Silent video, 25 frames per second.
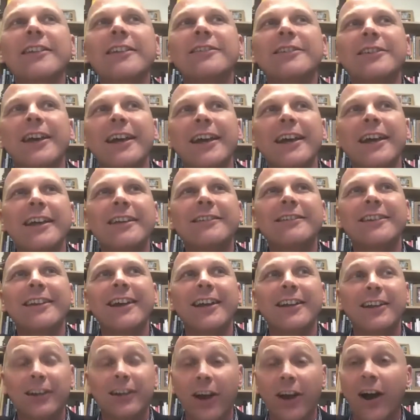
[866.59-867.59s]

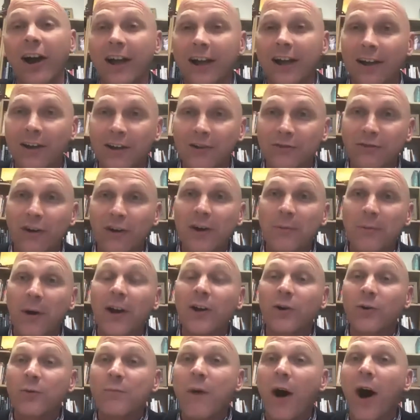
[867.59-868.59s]
a friend of
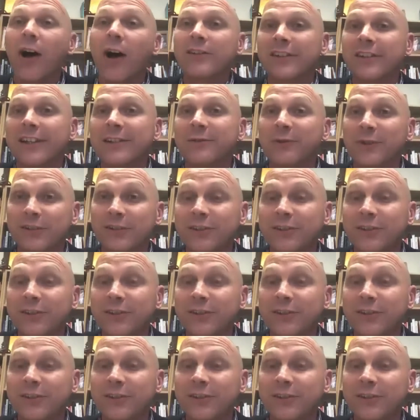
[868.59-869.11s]
mine called Martin,